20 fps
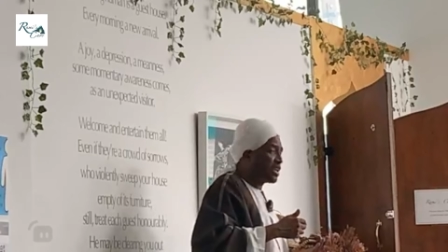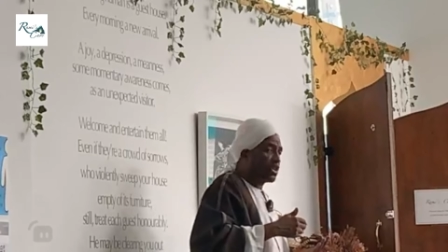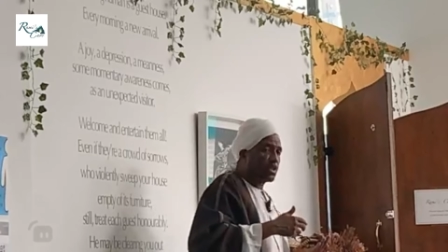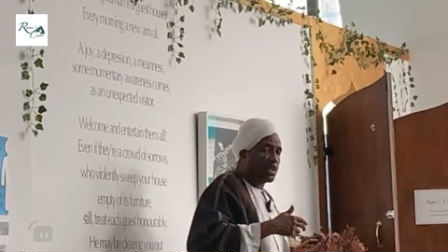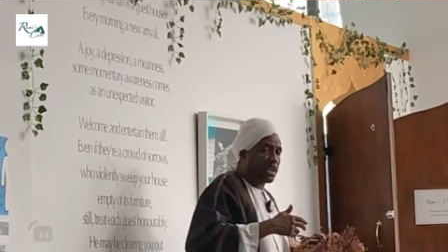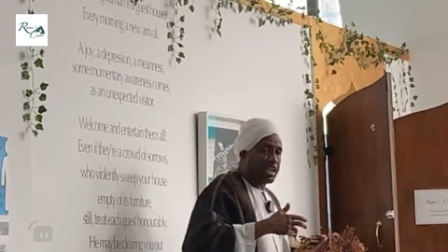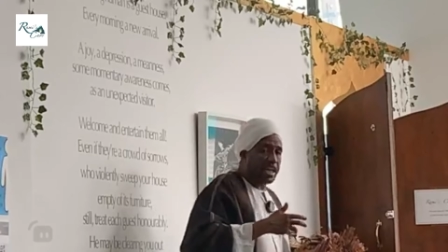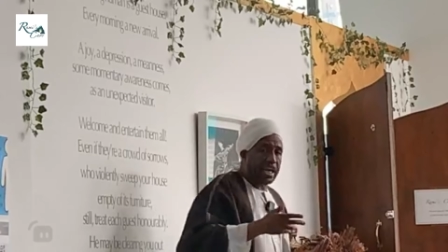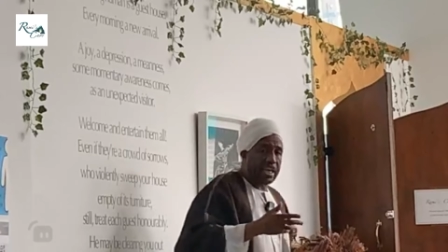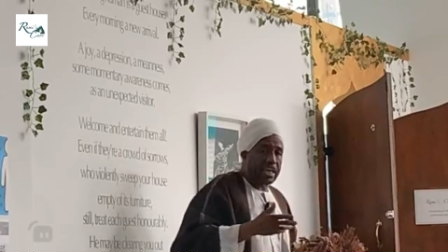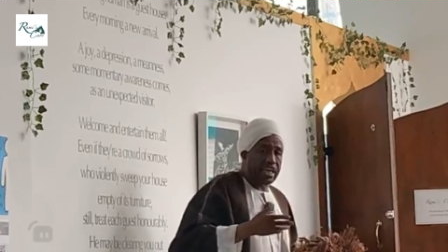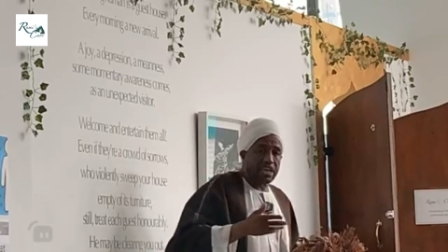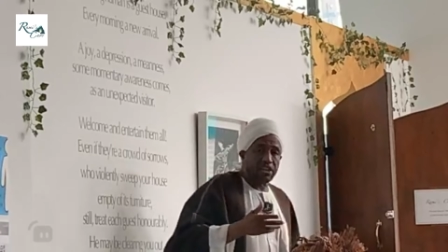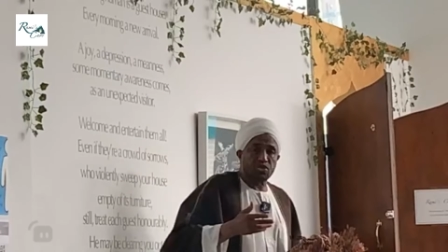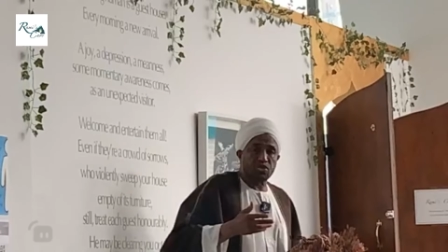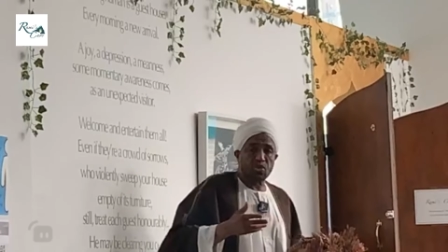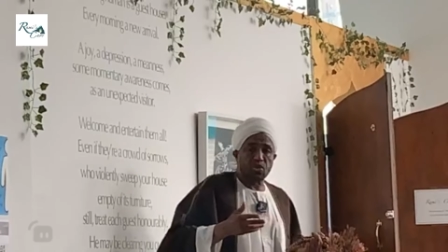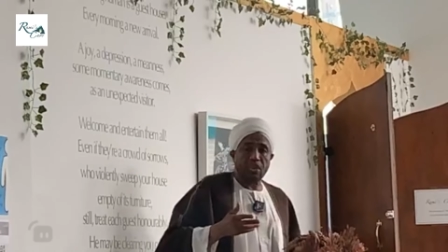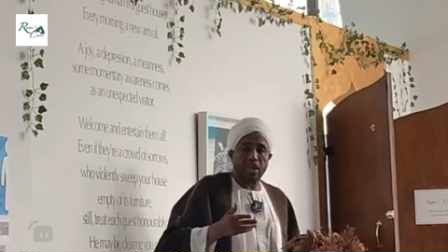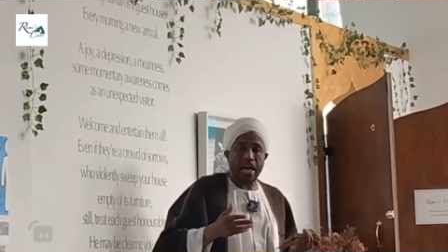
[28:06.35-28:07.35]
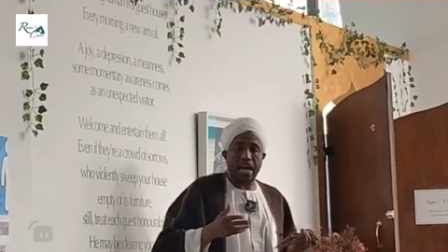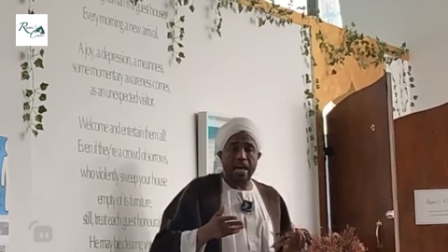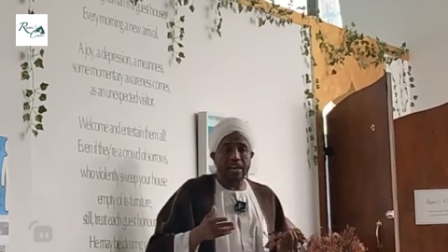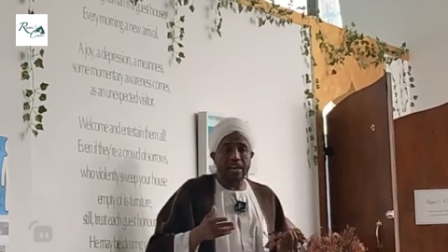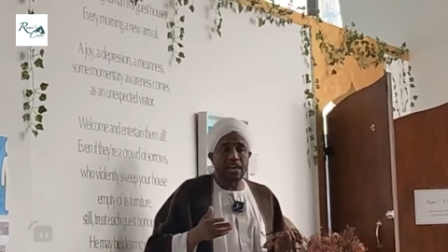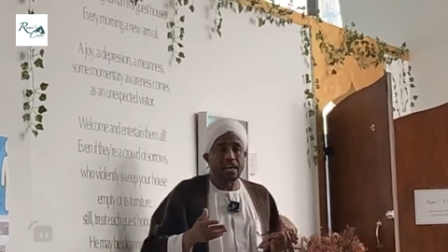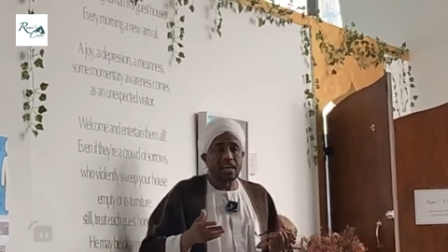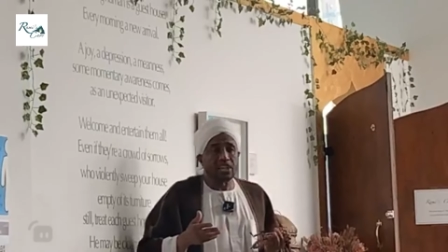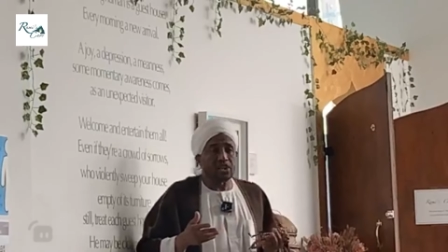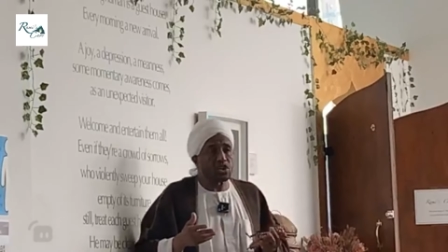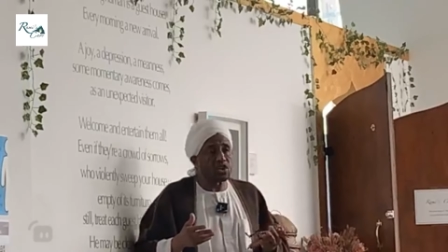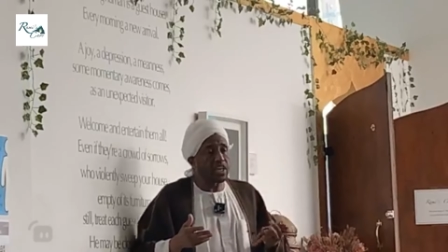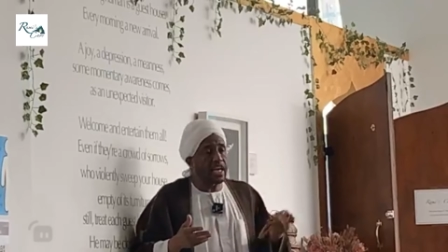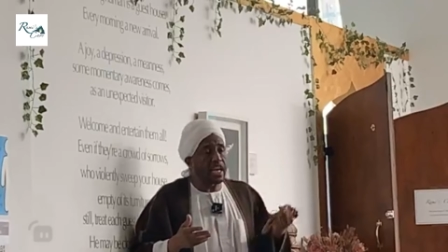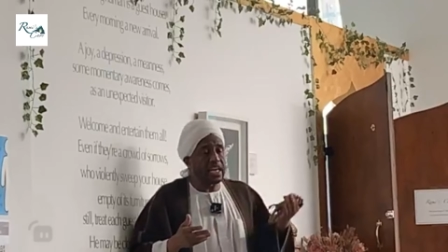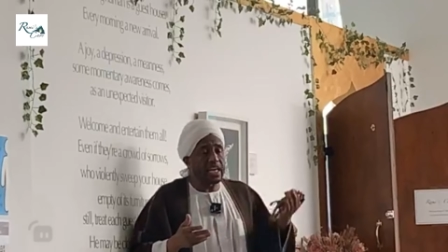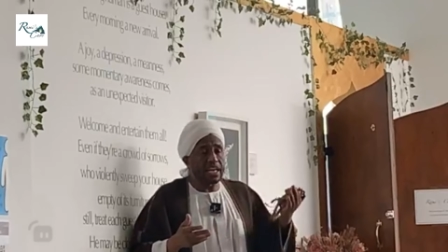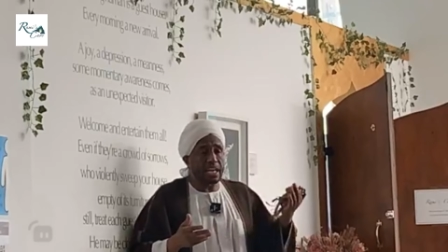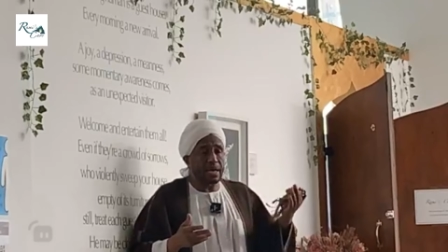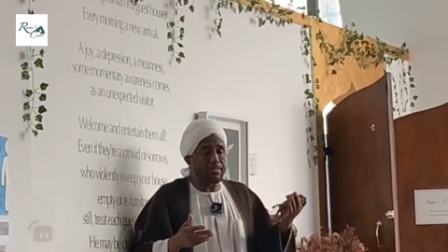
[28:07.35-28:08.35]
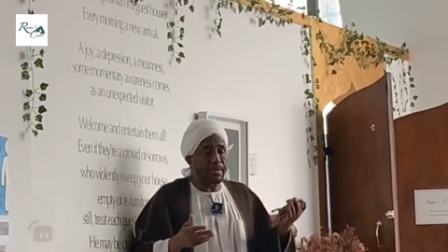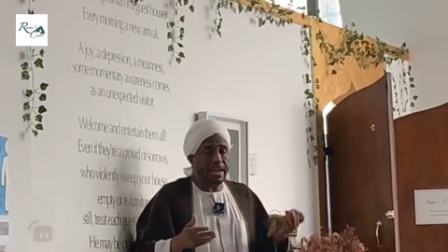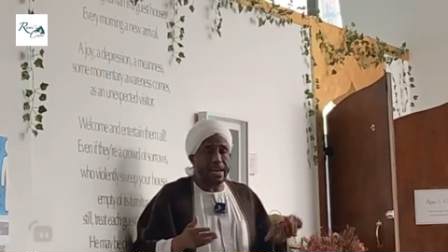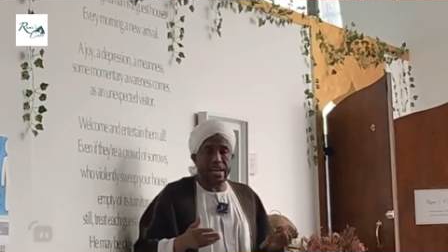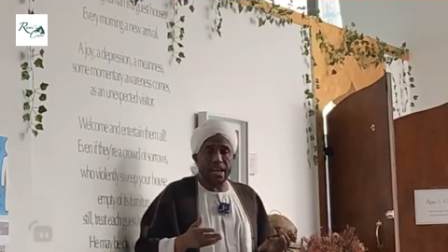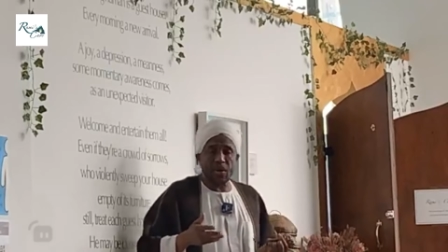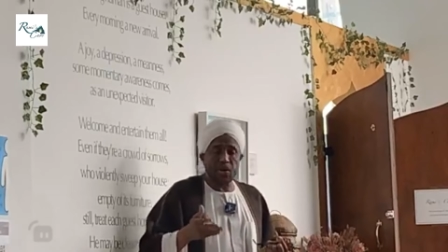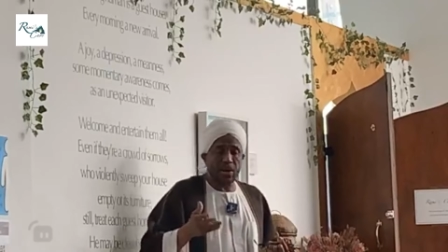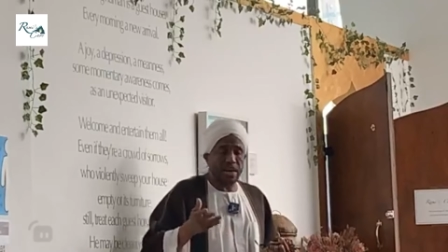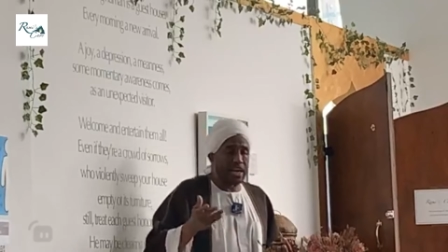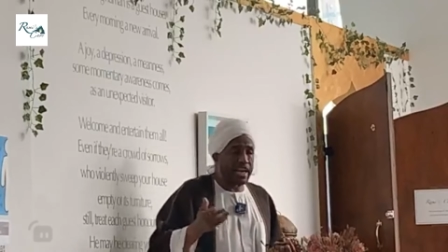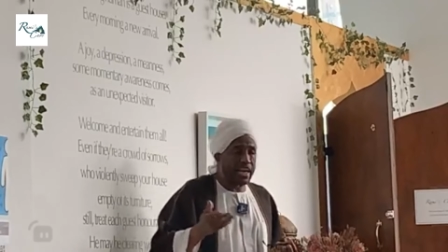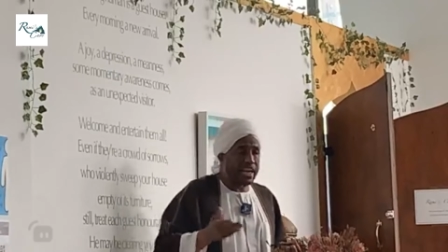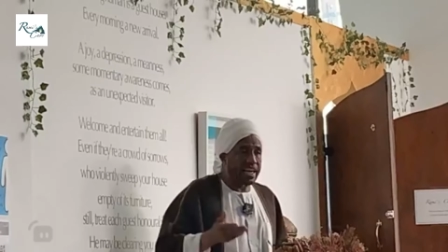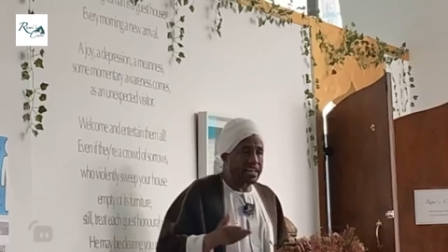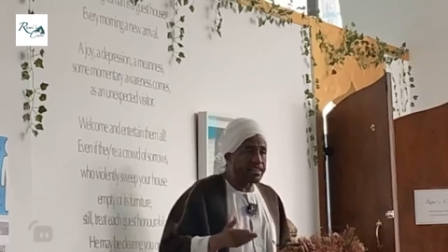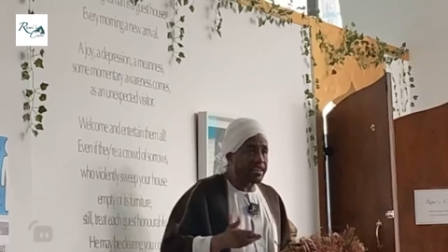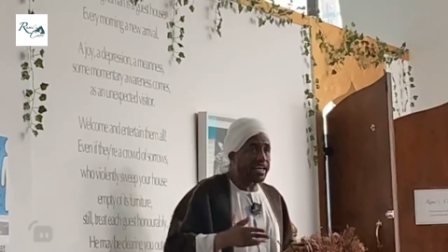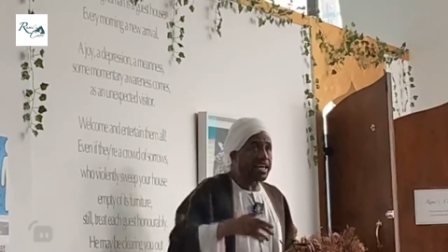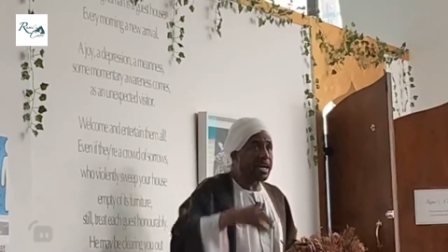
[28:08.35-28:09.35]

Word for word: not really in Sudan, not really in America or England.